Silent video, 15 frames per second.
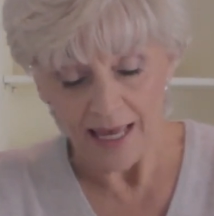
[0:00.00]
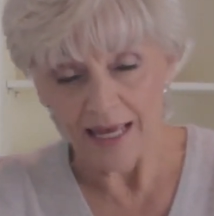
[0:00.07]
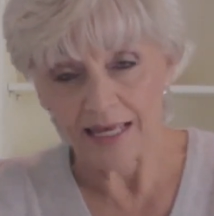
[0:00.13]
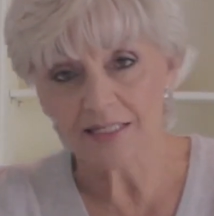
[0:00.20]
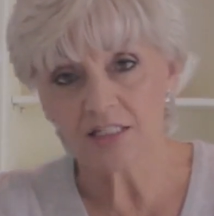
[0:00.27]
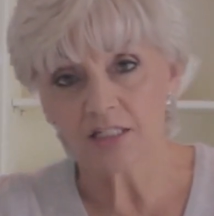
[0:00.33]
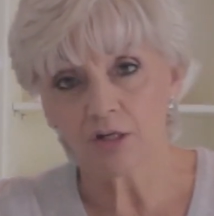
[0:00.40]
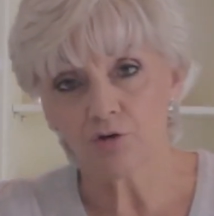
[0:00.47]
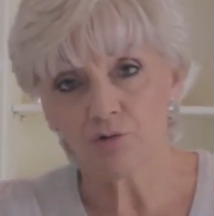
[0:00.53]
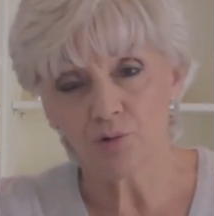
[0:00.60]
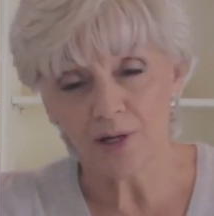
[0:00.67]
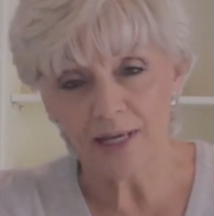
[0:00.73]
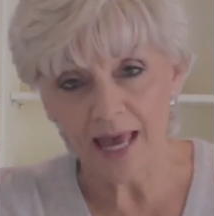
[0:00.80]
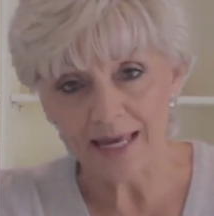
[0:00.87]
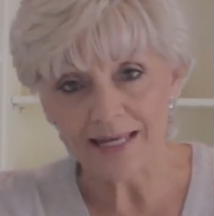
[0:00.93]
is to
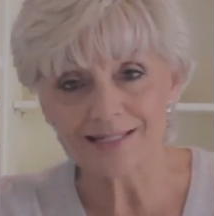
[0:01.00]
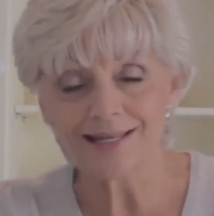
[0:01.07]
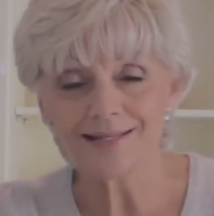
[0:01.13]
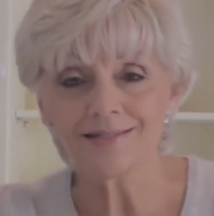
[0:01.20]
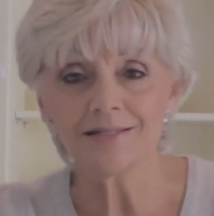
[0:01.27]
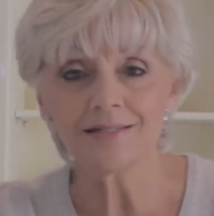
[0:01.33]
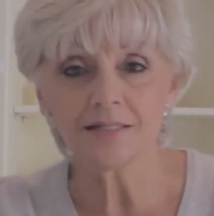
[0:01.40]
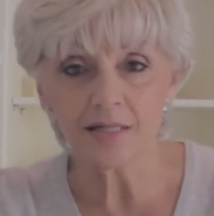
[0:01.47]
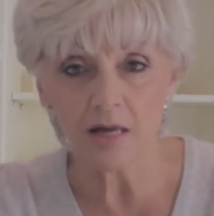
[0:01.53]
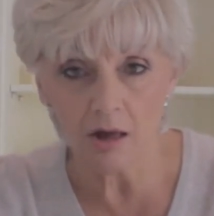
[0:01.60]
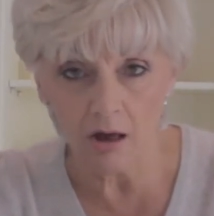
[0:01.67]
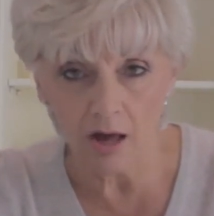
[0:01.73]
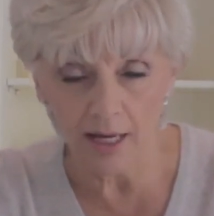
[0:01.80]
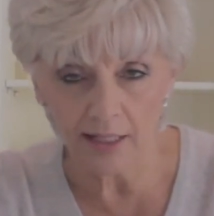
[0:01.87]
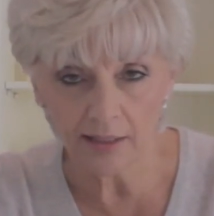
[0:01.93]
create and
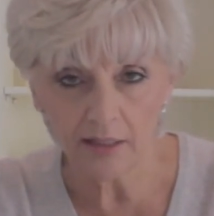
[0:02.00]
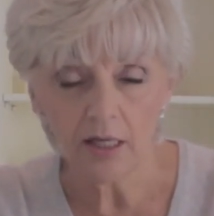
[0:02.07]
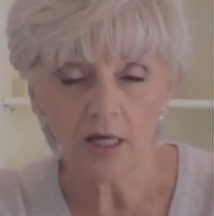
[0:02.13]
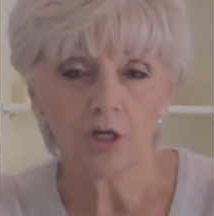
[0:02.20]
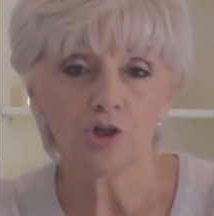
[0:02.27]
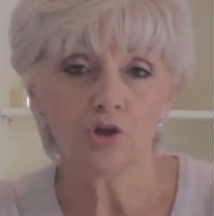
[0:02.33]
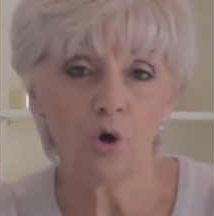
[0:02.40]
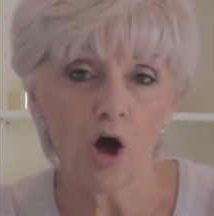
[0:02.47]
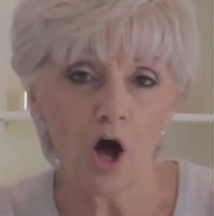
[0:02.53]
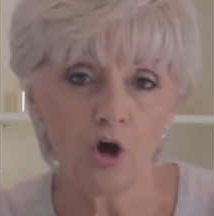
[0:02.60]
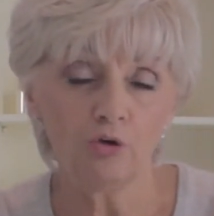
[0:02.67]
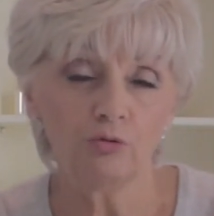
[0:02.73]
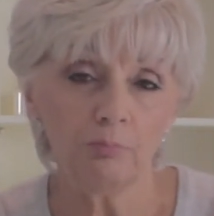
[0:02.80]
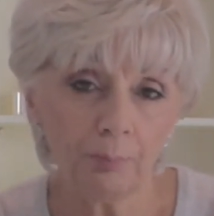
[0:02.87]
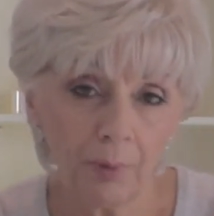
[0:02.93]
design your
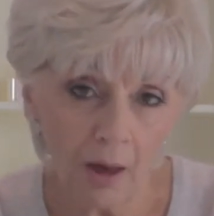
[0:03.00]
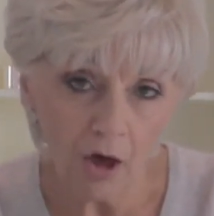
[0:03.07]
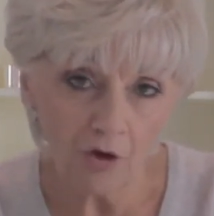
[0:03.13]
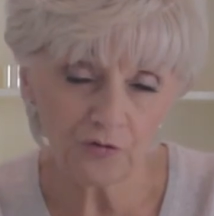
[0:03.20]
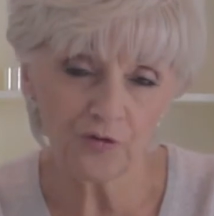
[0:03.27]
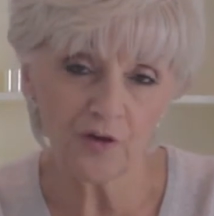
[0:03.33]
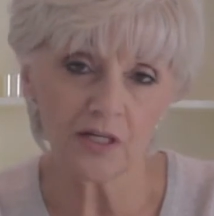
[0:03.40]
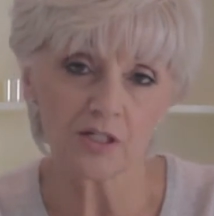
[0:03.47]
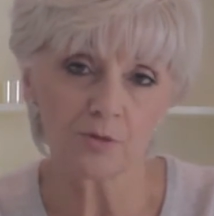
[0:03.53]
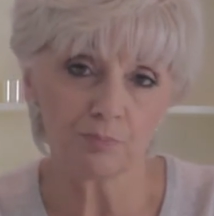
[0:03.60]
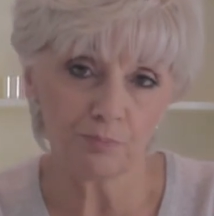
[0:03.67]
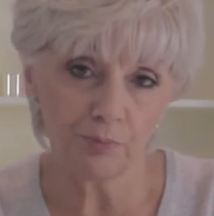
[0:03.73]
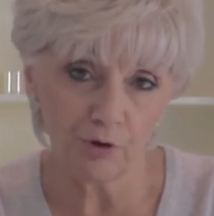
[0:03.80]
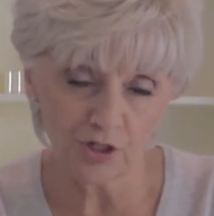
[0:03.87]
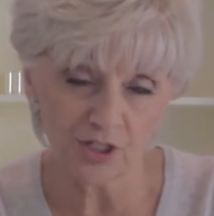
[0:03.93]
own
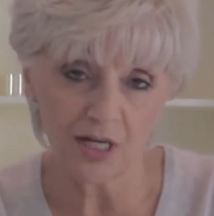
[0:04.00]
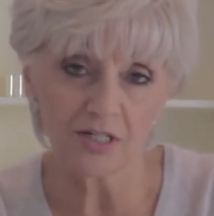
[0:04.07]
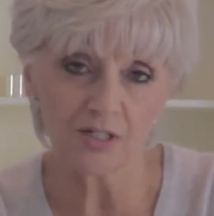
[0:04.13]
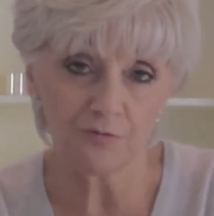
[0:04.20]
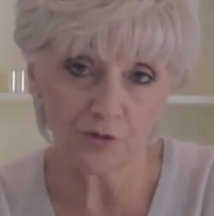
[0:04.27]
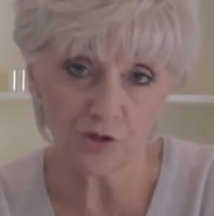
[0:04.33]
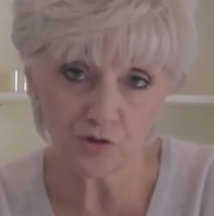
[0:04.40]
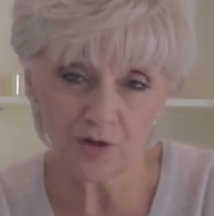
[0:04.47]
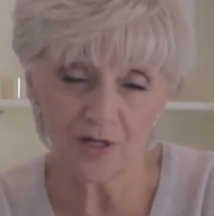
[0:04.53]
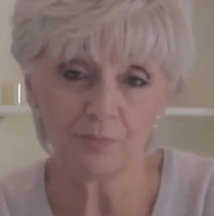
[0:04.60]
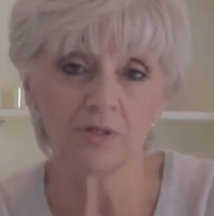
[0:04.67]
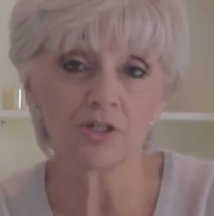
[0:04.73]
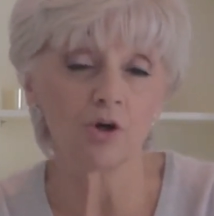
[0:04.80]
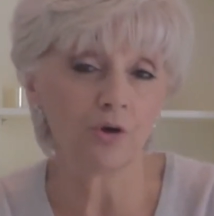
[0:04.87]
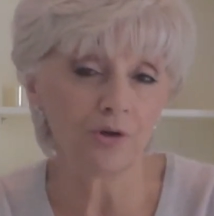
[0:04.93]
perfect product for
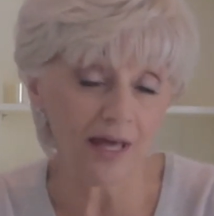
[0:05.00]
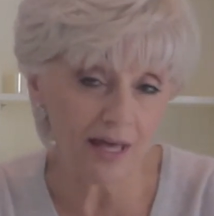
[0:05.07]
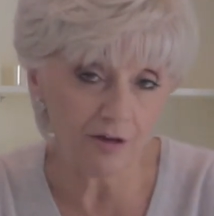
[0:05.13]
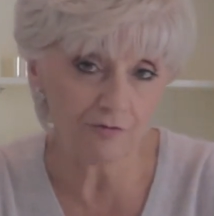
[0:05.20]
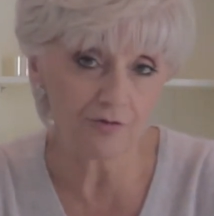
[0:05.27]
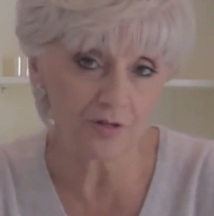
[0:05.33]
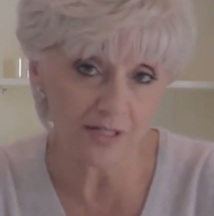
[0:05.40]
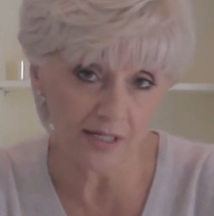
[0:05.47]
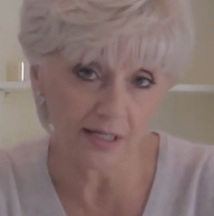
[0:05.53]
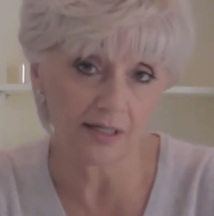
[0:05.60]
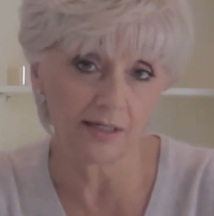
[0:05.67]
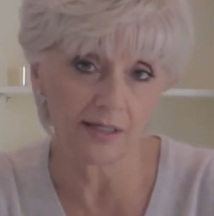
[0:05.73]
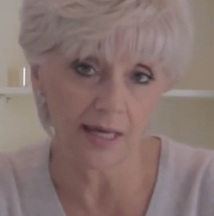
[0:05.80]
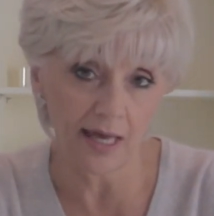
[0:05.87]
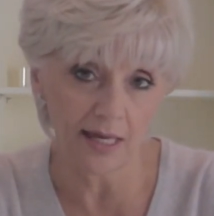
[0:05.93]
treatment on every
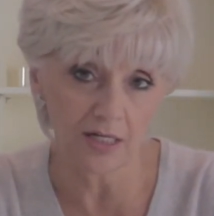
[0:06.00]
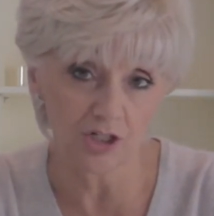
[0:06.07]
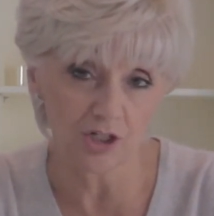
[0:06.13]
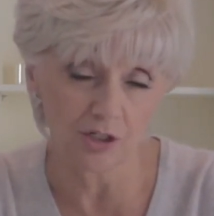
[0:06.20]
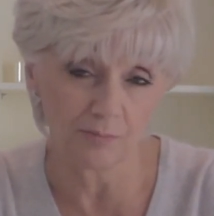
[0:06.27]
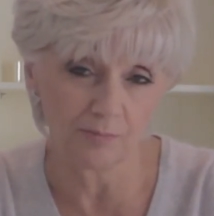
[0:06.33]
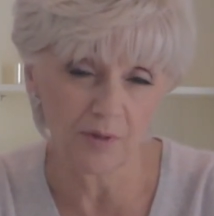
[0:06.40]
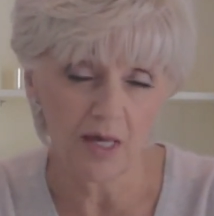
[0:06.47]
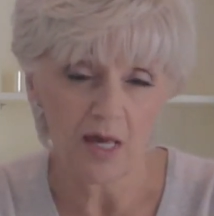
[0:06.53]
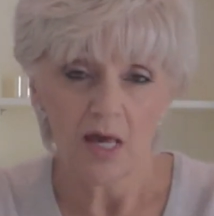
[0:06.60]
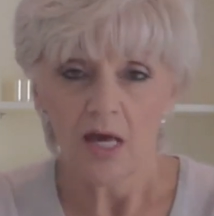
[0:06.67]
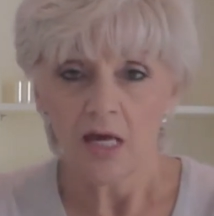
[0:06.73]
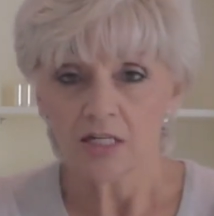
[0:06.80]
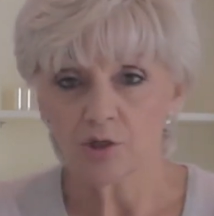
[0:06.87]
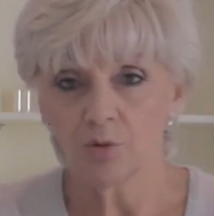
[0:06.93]
single occasion.
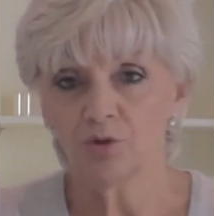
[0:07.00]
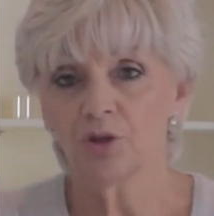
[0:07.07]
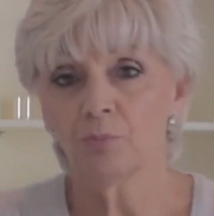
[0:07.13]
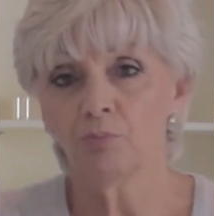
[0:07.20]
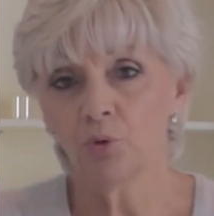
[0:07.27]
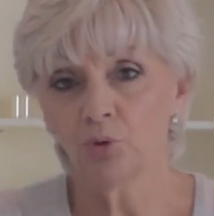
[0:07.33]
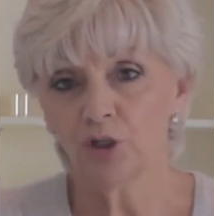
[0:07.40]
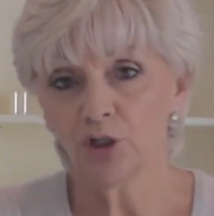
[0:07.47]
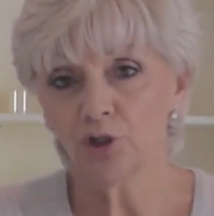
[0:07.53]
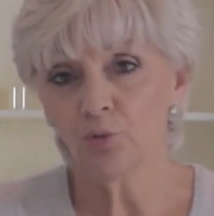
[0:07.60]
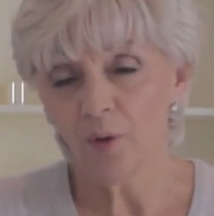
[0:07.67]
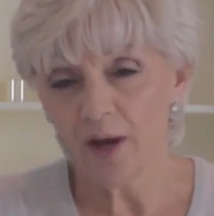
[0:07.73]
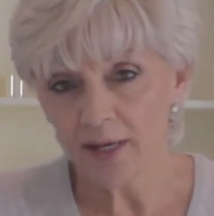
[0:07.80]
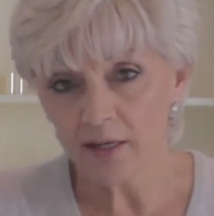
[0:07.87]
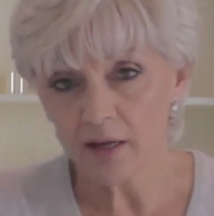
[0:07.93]
So on the morning you
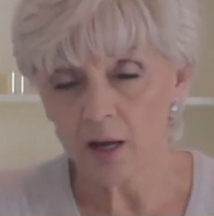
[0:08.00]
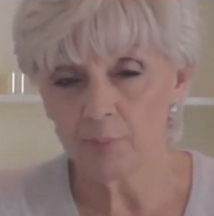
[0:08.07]
wake